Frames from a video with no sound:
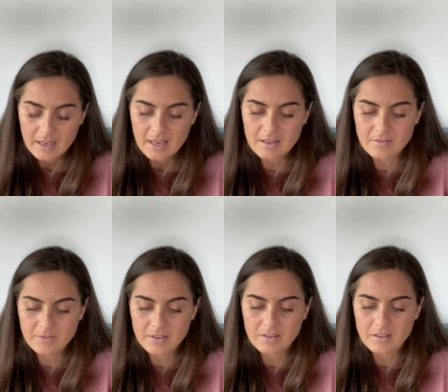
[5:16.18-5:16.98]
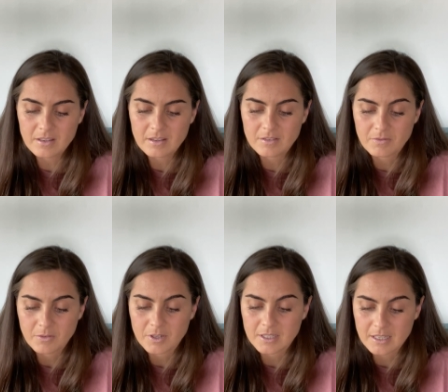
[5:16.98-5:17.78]
and feeling the
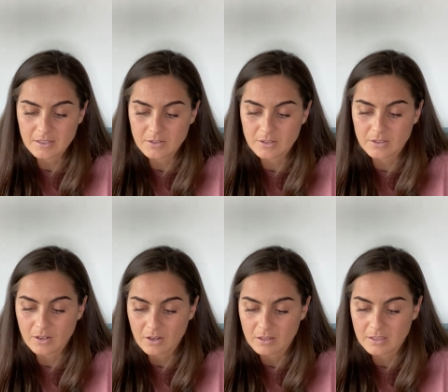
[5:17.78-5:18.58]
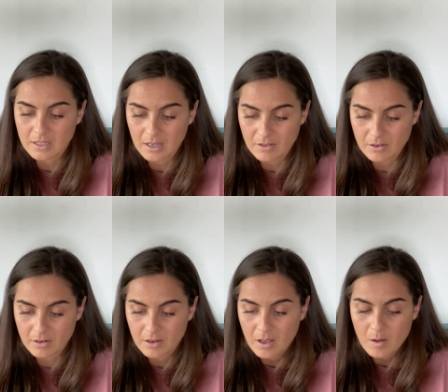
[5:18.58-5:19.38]
four centers all
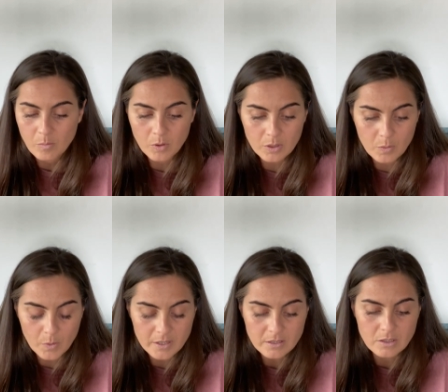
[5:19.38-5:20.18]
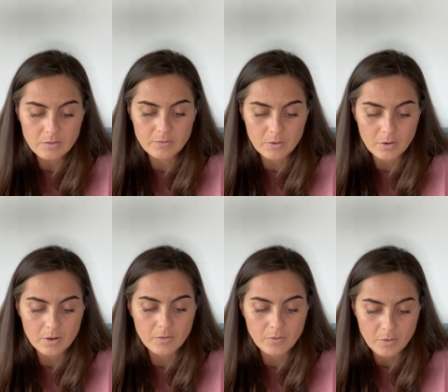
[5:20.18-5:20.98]
together, pulling one into
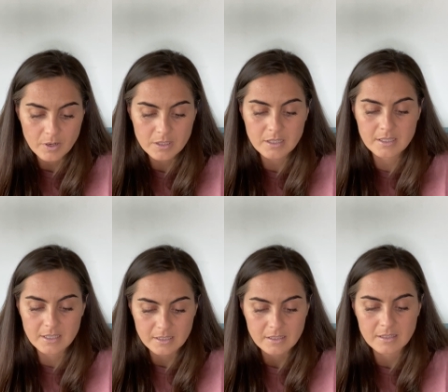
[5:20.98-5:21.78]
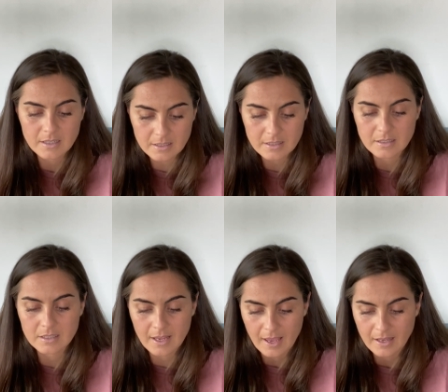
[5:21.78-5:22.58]
four, four into six, six
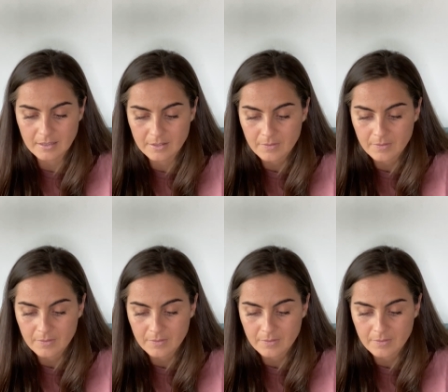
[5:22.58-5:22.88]
into eight.